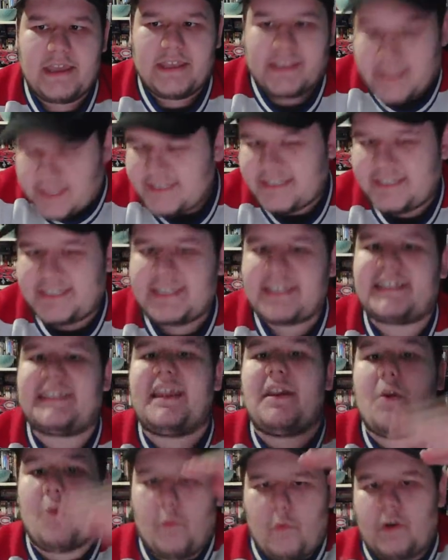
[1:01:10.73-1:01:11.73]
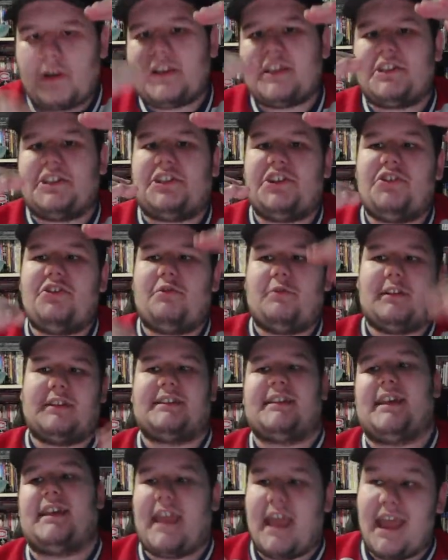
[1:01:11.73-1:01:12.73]
consistent 1 and 2 where
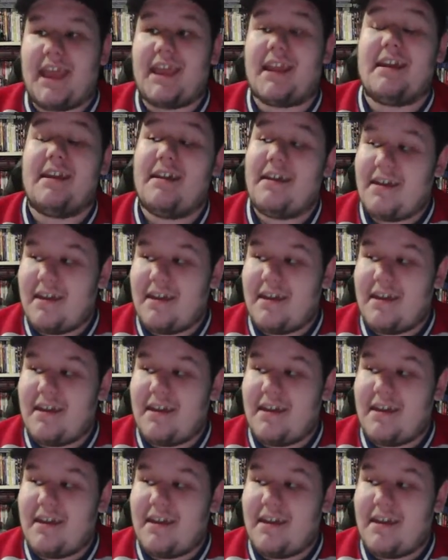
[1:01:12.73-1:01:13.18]
it's like, hey,